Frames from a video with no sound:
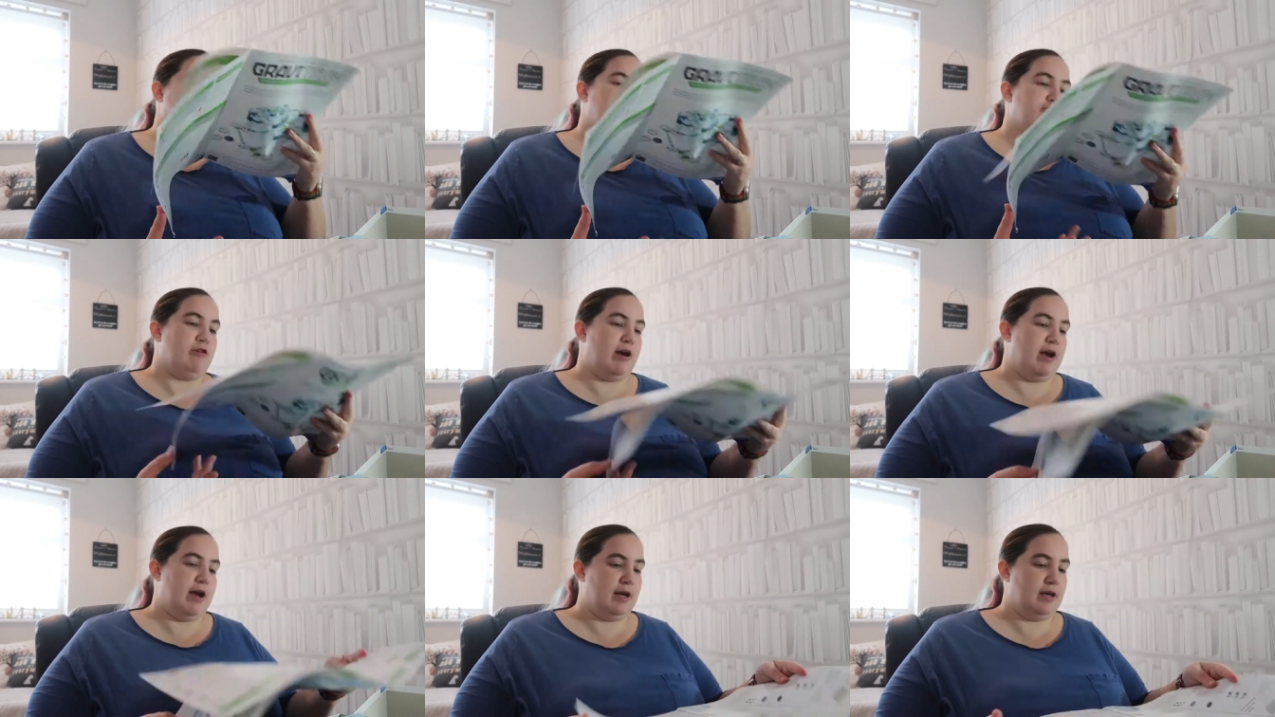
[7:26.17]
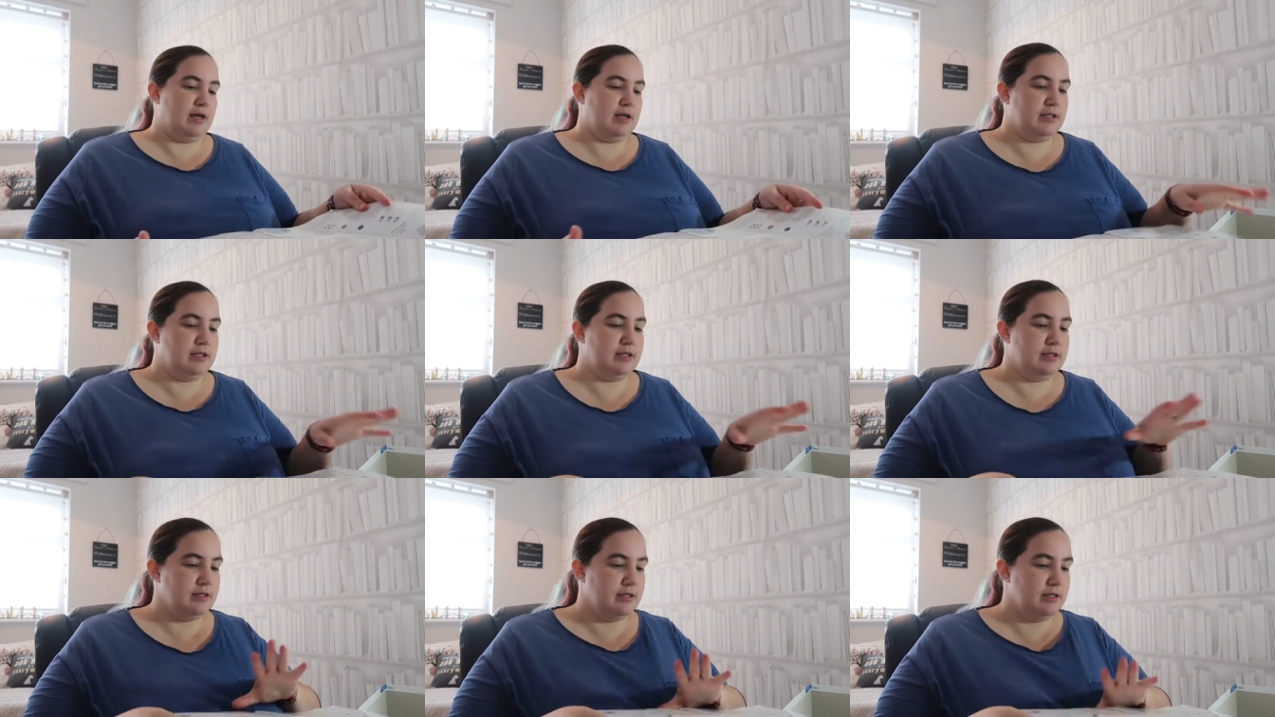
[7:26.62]

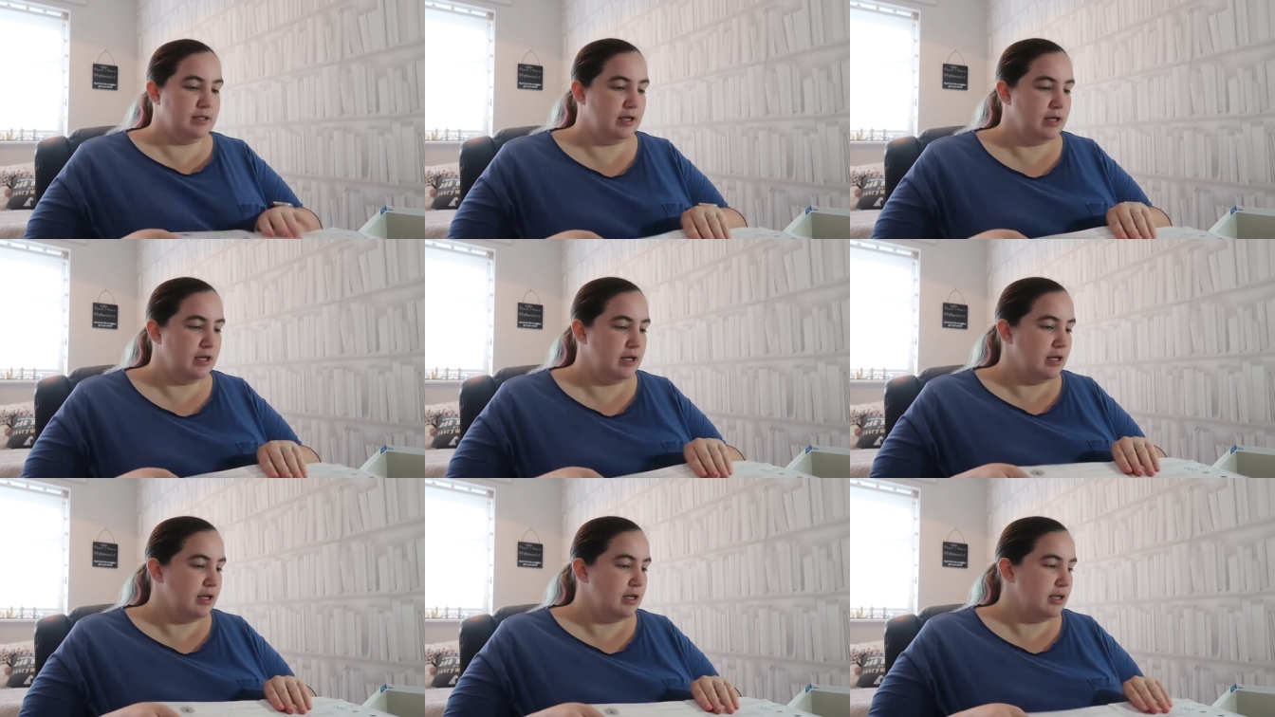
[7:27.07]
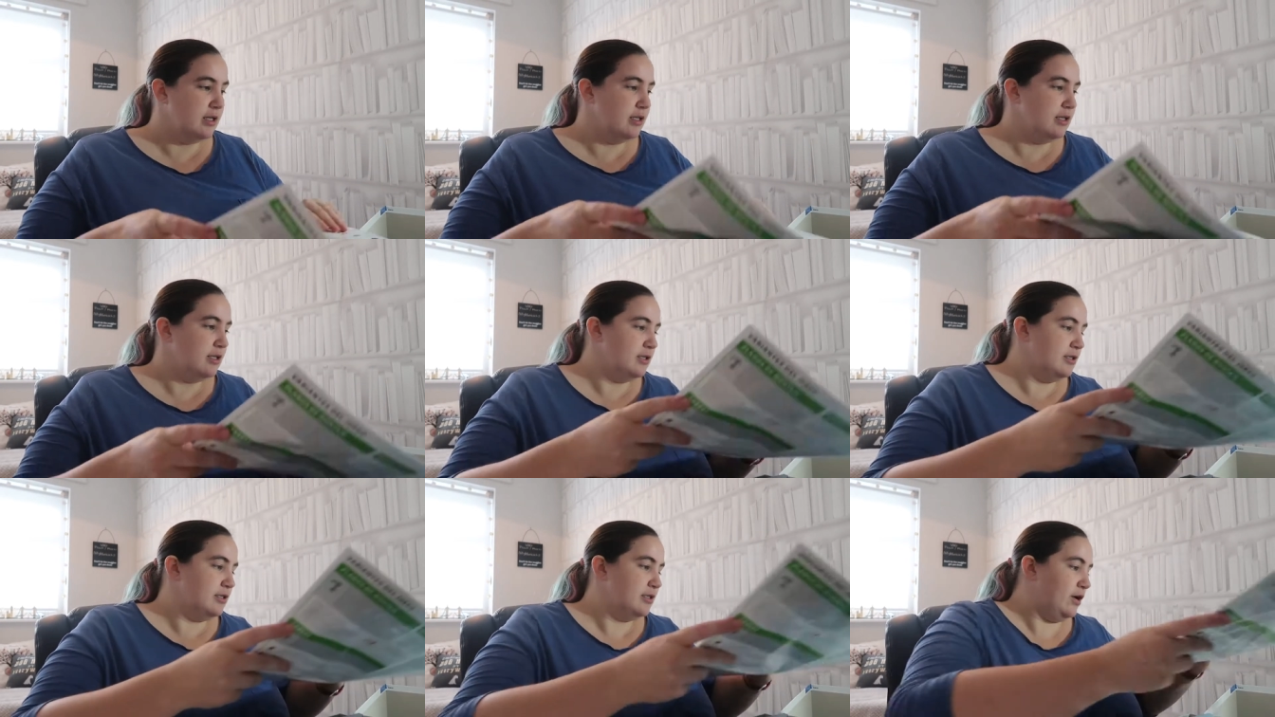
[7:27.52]
tracks.
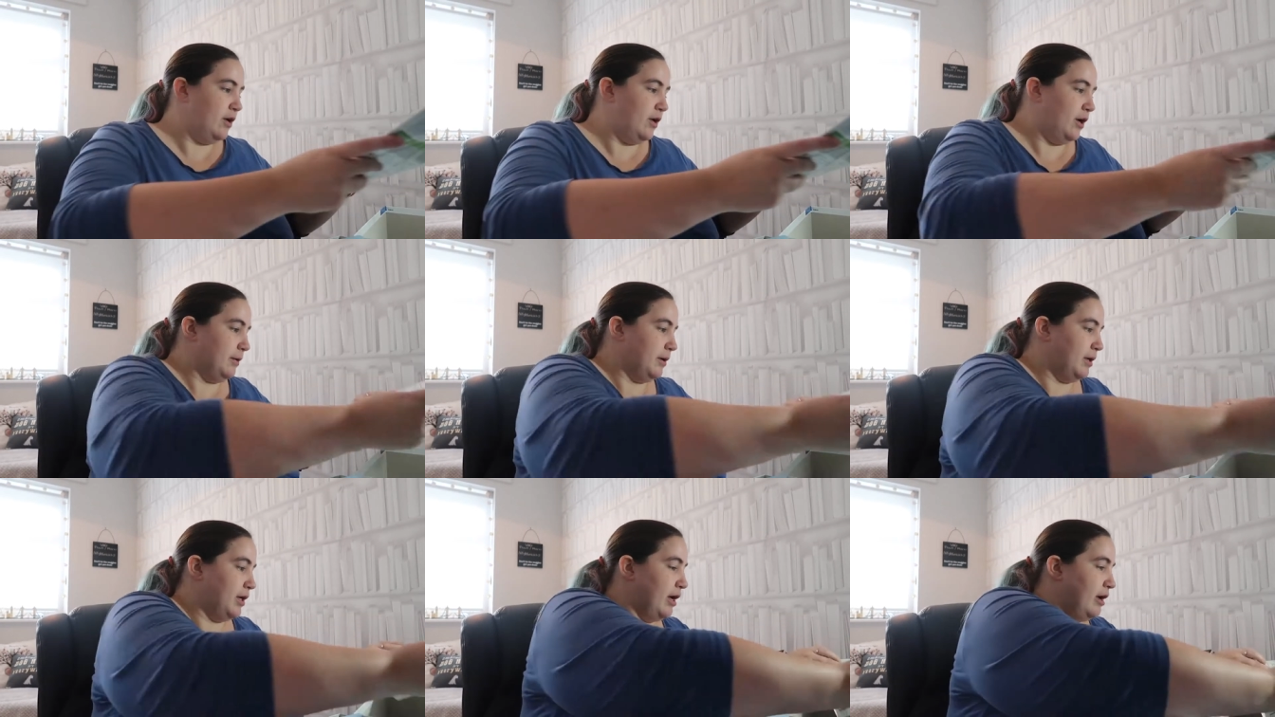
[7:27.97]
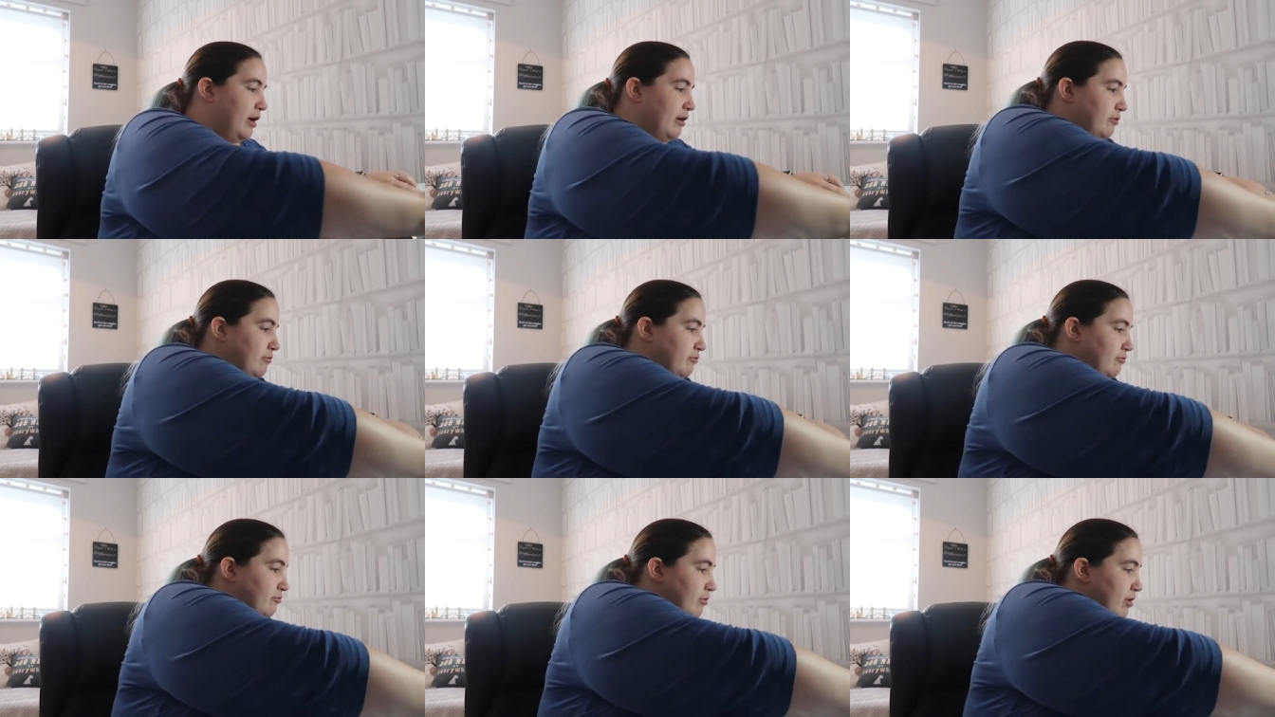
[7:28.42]
So I'm
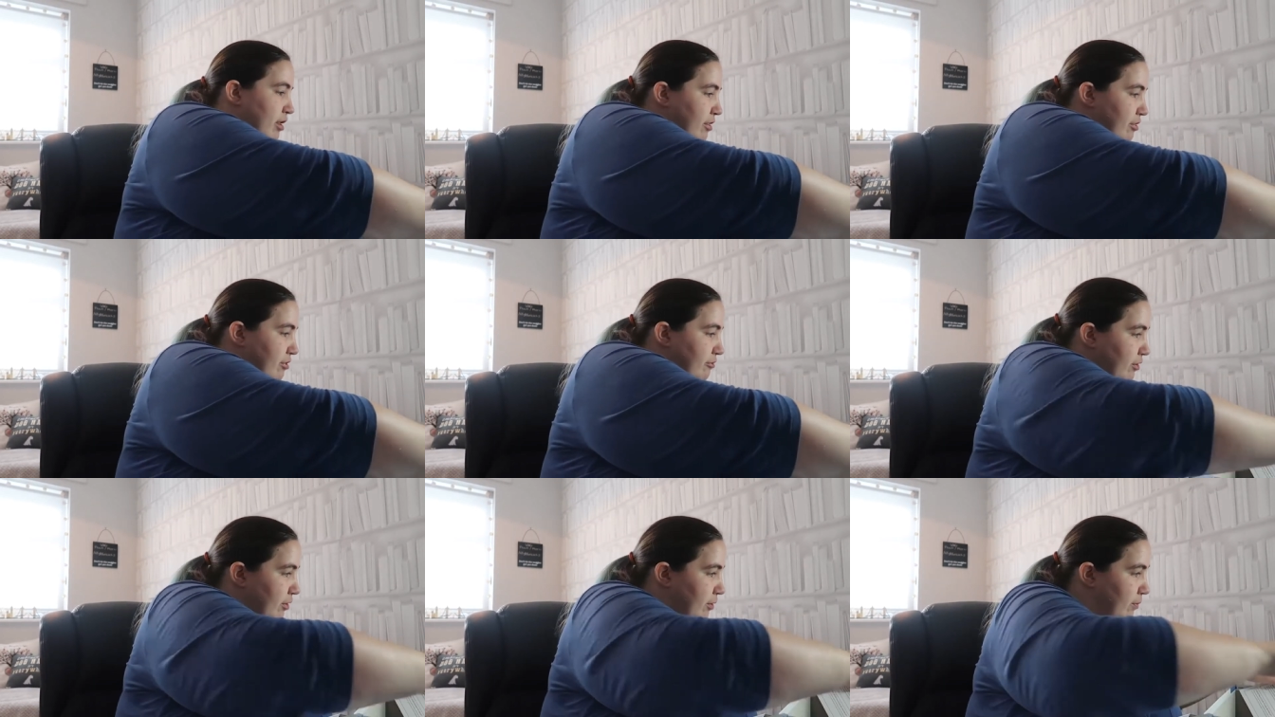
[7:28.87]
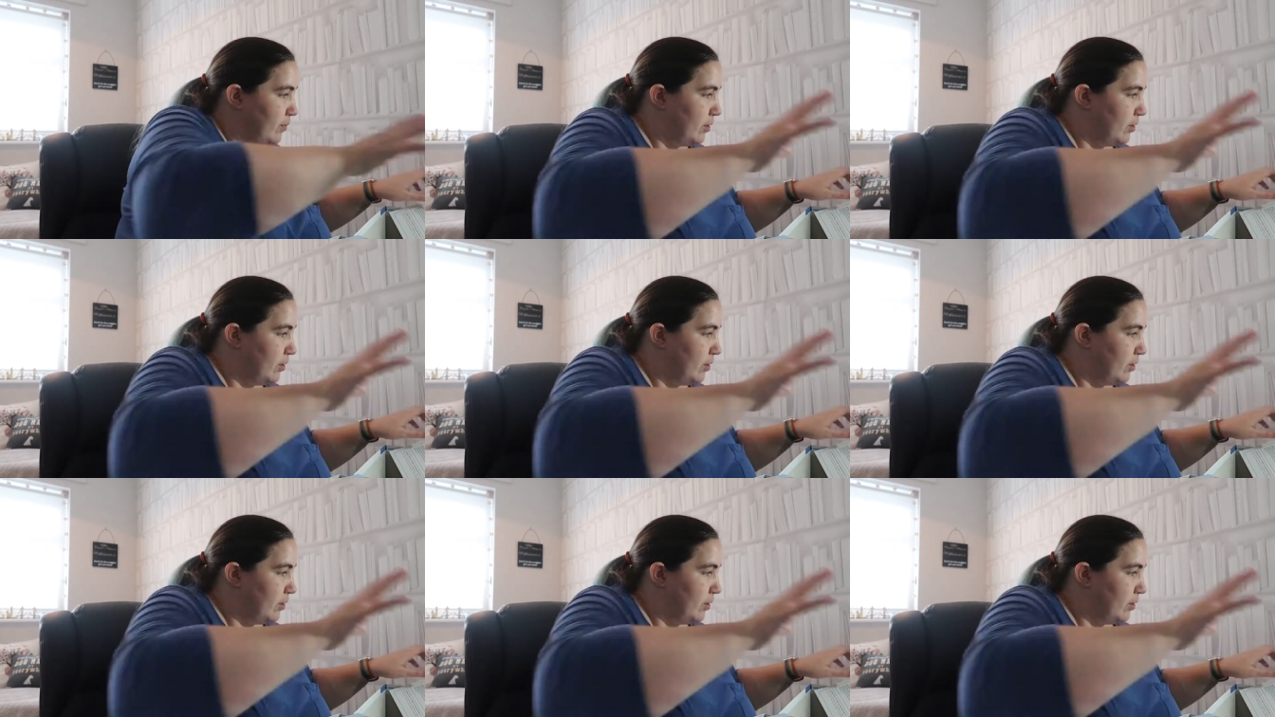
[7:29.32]
going to run through